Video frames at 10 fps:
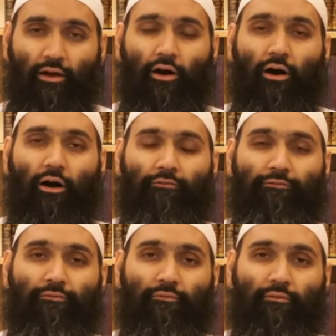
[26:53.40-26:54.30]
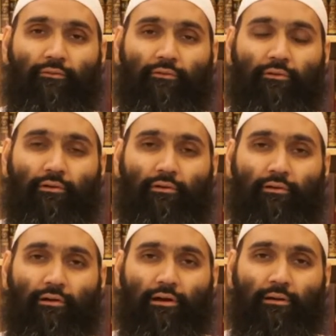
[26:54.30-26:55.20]
of
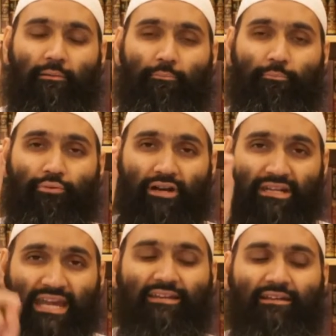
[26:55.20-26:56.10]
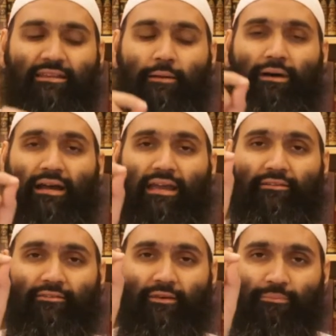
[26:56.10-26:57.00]
protecting them
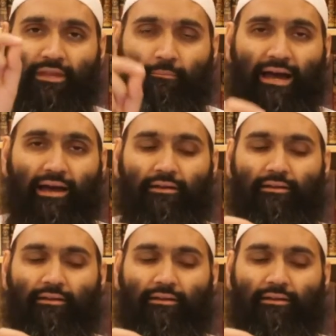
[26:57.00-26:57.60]
against something bad,